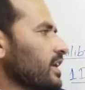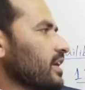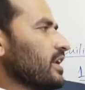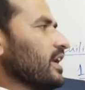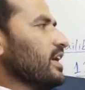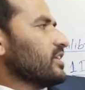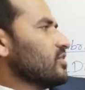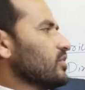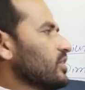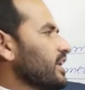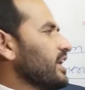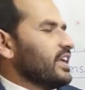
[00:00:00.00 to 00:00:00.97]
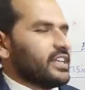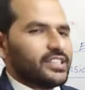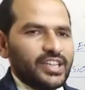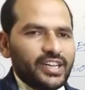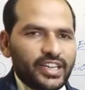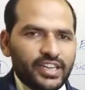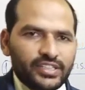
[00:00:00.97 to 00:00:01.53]
Right, so tie is
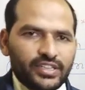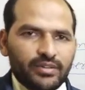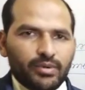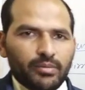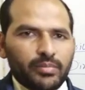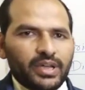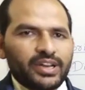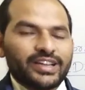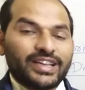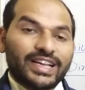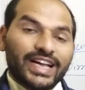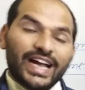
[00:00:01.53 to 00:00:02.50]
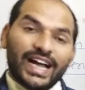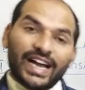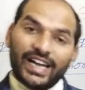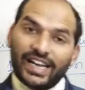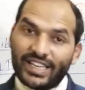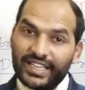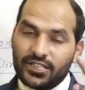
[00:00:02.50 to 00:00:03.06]
a tension member
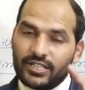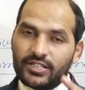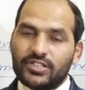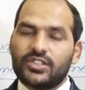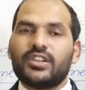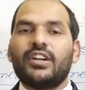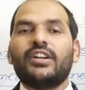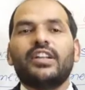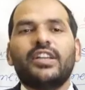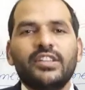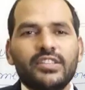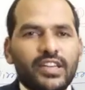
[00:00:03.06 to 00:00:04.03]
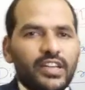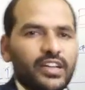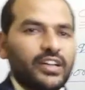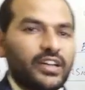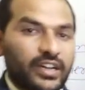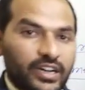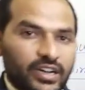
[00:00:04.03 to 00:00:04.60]
and a strut is a
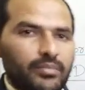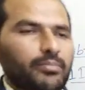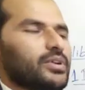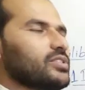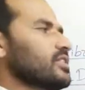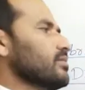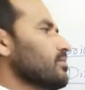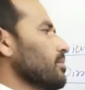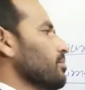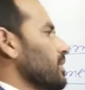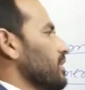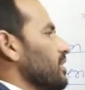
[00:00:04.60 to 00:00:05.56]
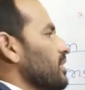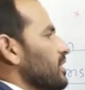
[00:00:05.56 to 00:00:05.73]
compression member.